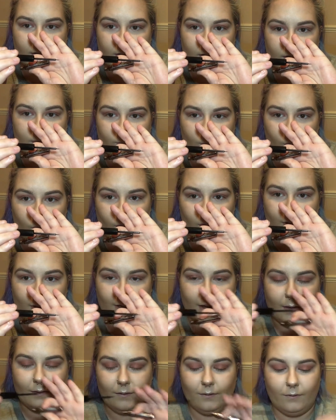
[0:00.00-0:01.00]
small
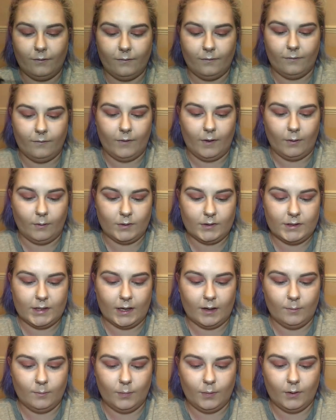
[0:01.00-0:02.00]
kind of felt
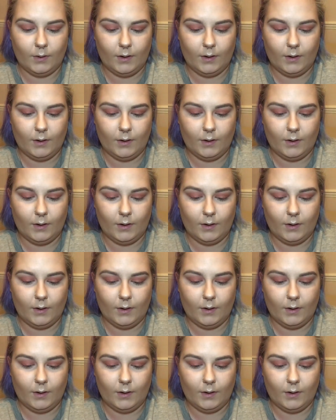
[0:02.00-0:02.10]
tip.